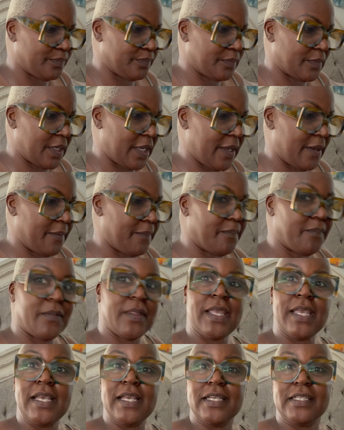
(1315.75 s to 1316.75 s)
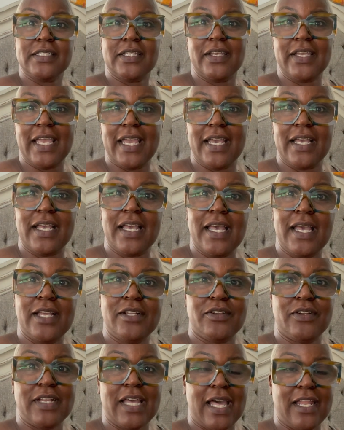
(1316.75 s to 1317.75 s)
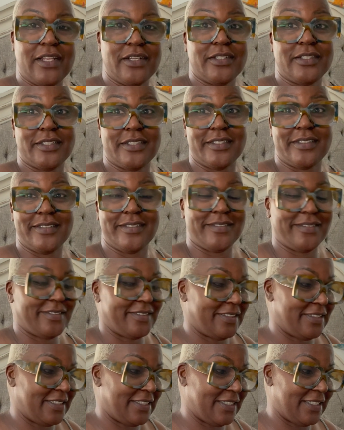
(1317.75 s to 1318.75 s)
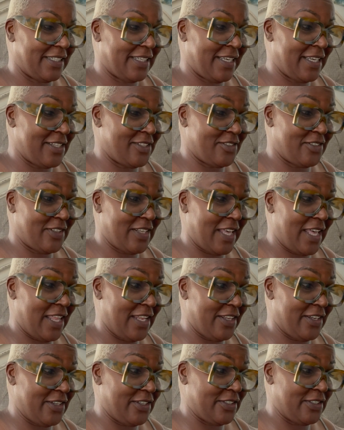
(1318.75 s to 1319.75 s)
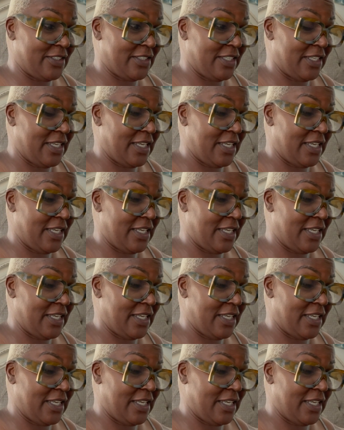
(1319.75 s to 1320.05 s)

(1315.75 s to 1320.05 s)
Okay, so yeah, $100.